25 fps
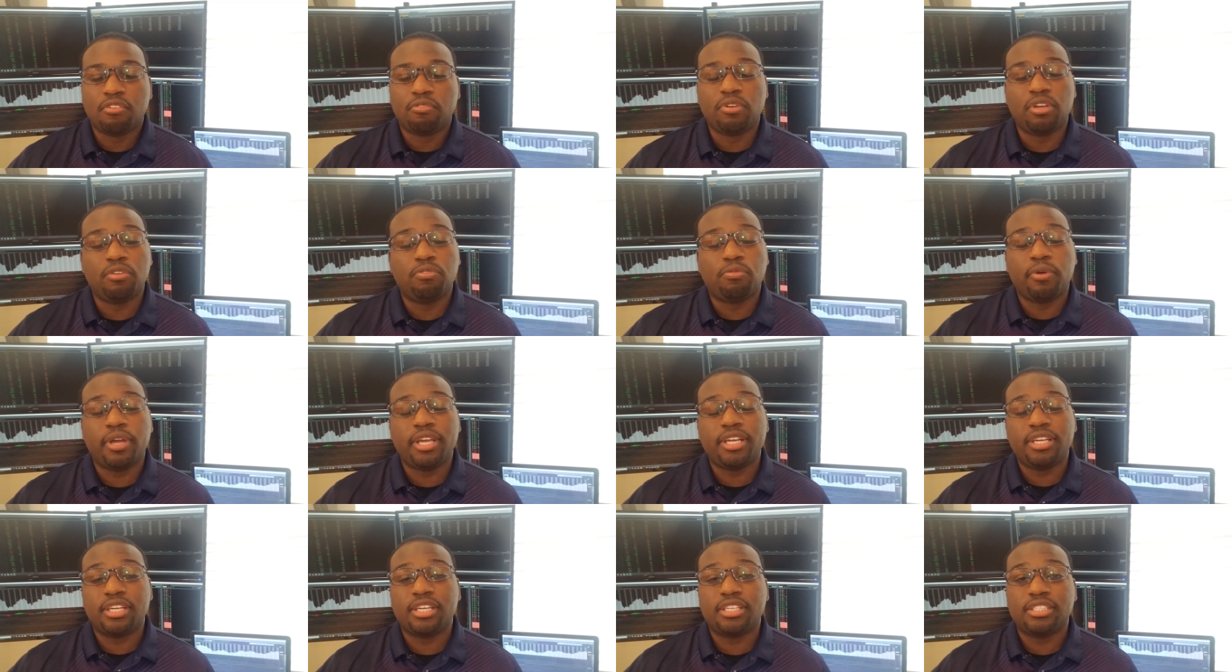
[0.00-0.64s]
We've
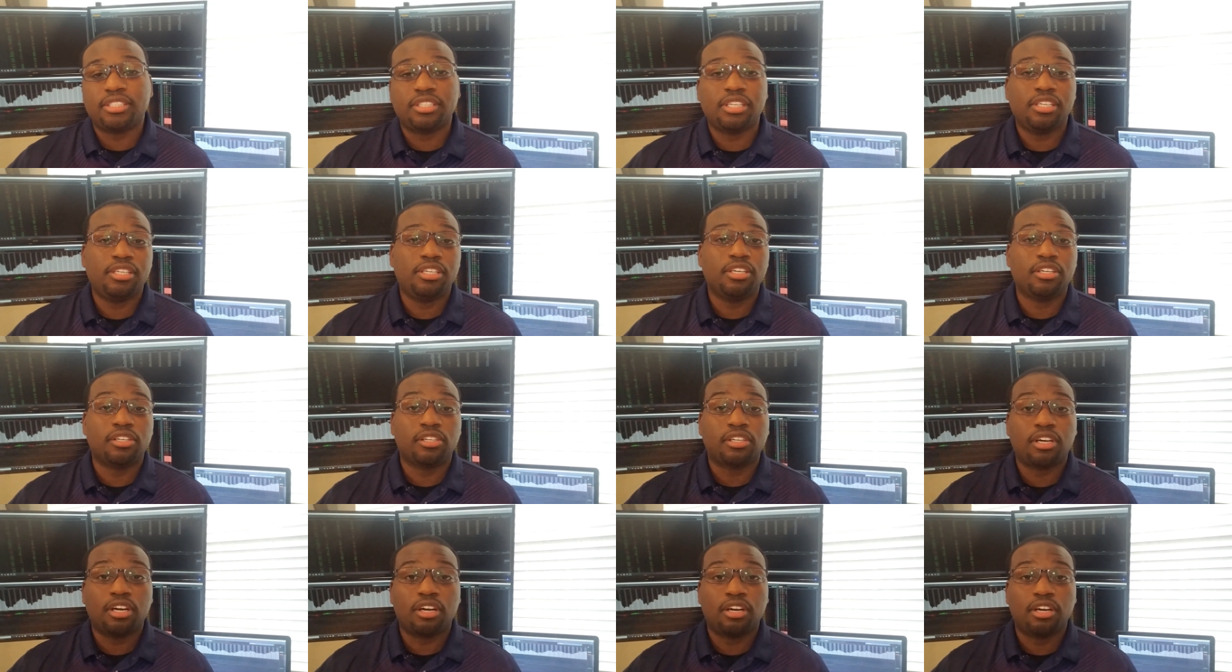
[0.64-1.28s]
witnessed the
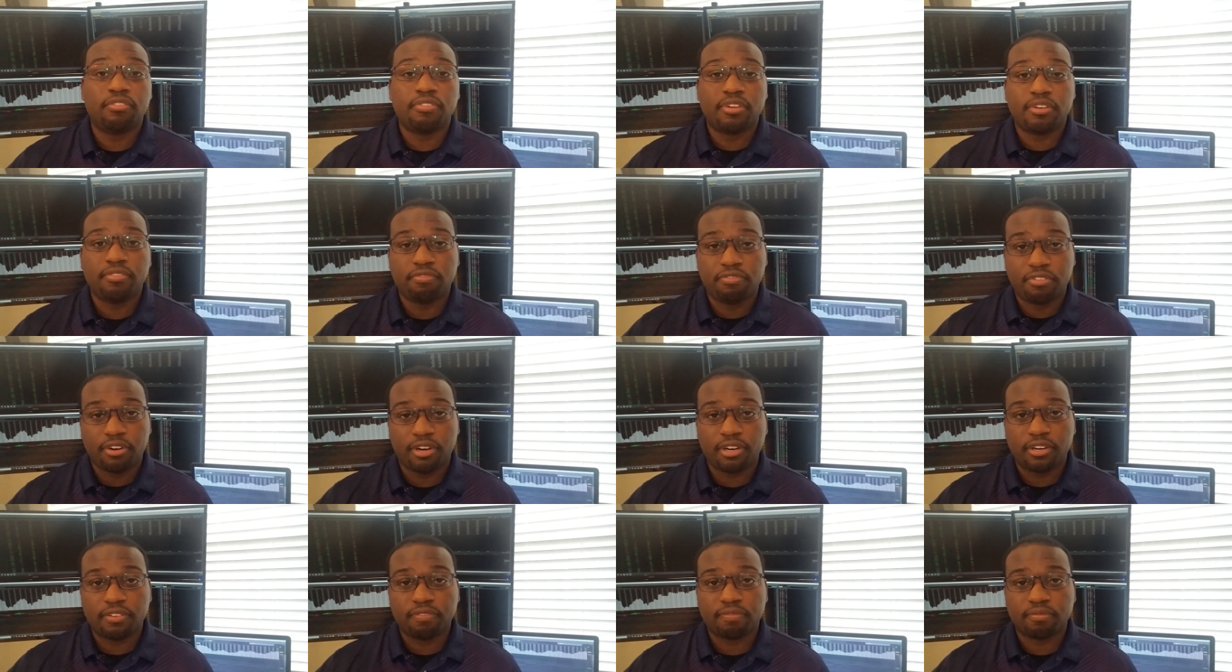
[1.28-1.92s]
yield curve
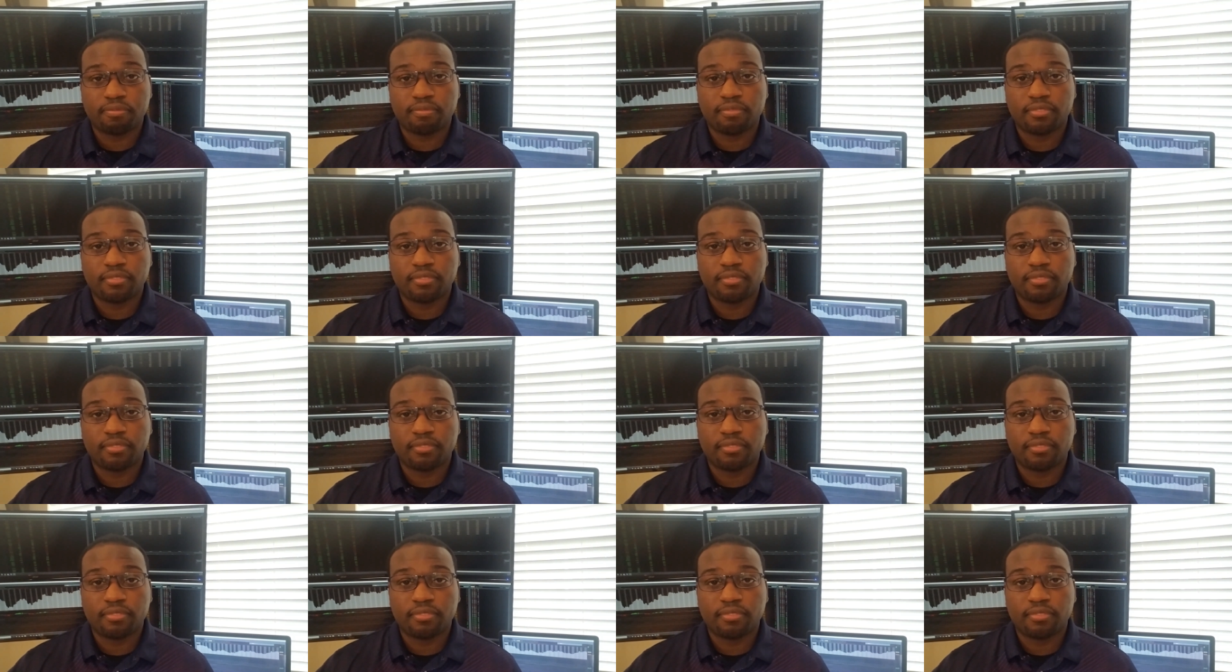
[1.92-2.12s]
invert.